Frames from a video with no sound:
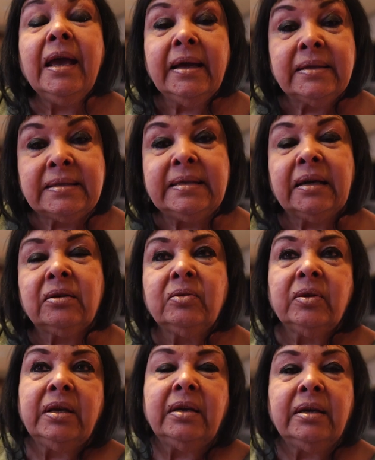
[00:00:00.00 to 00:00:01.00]
and
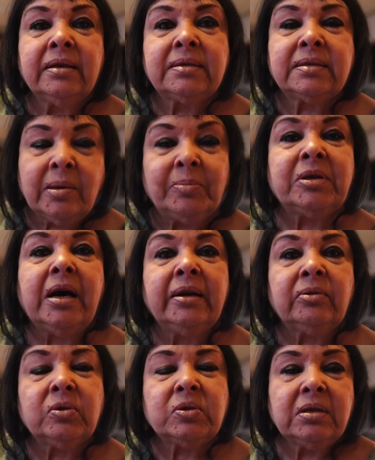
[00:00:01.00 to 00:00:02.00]
secondly, it's
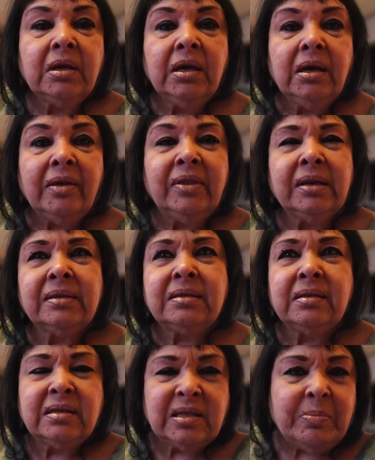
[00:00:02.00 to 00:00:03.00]
subtitles. I think
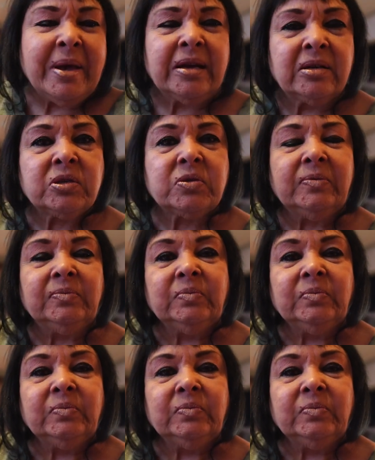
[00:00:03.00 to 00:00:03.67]
it's in Spanish.